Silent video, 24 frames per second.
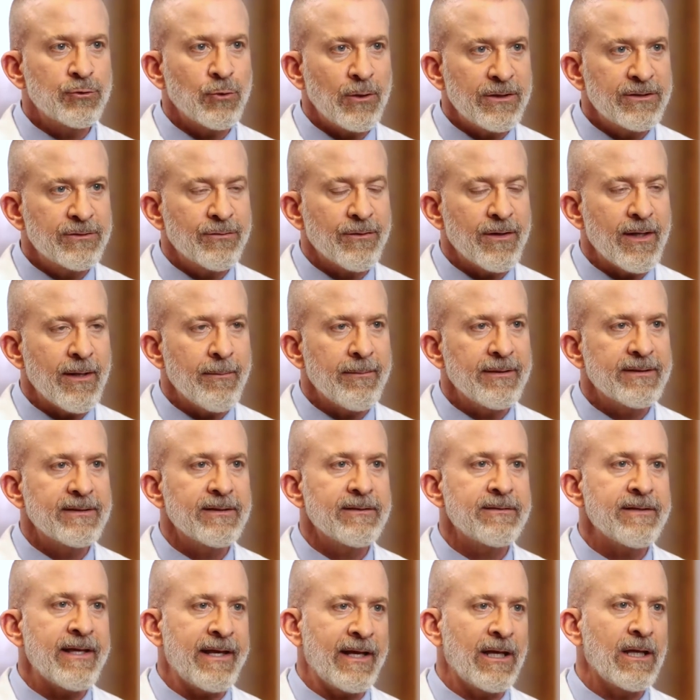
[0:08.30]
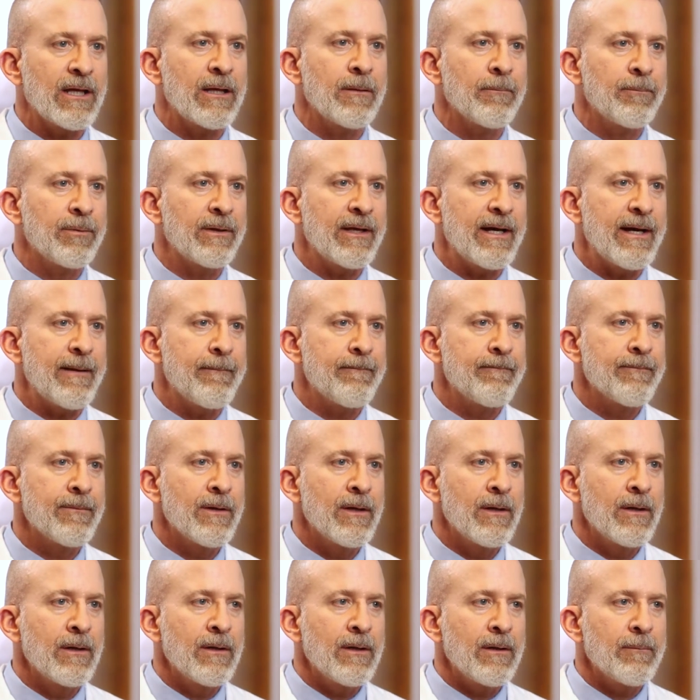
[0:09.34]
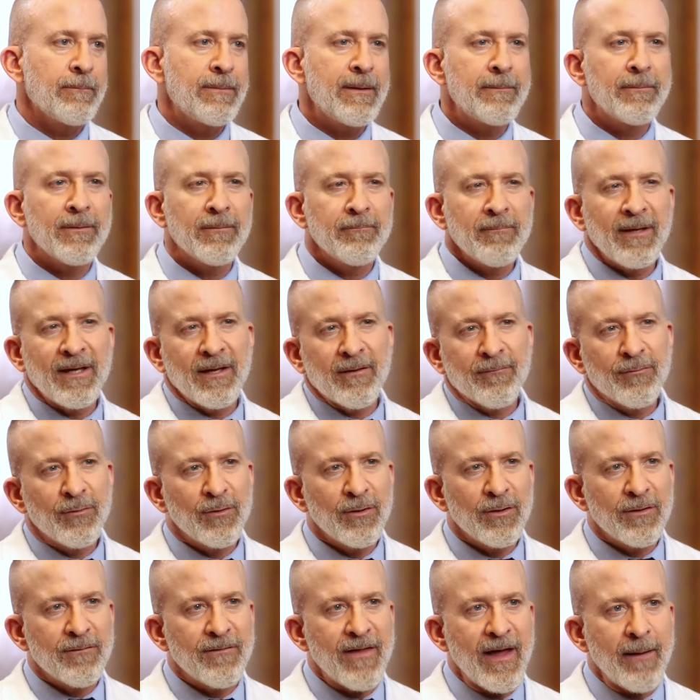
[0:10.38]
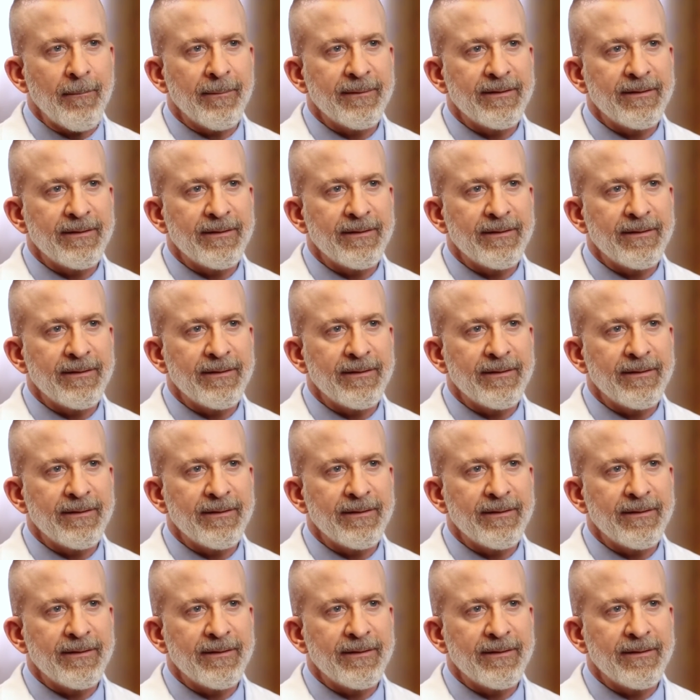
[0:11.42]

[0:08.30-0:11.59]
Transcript: choice for them is a dental implant. People may have heard of that,